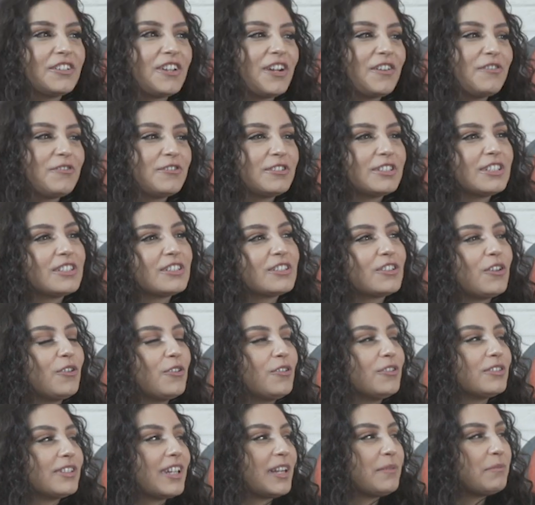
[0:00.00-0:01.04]
off with just
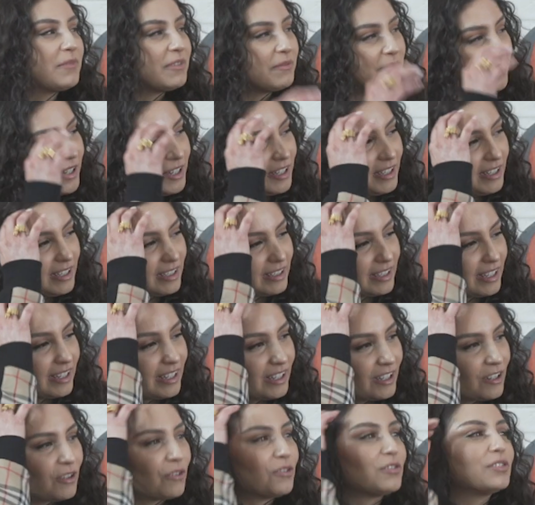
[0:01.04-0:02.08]
gold. I'm a very
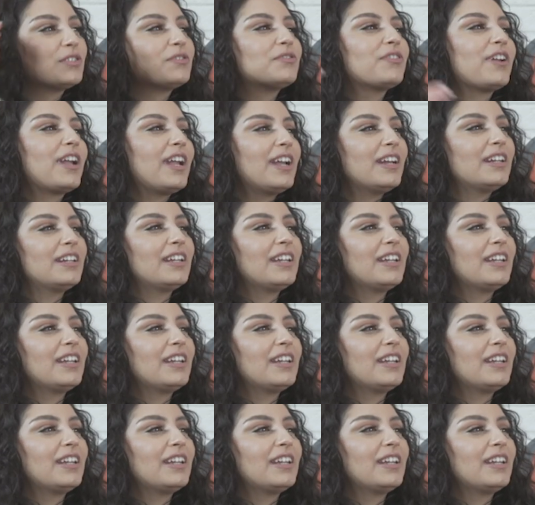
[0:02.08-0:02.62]
like gold fan,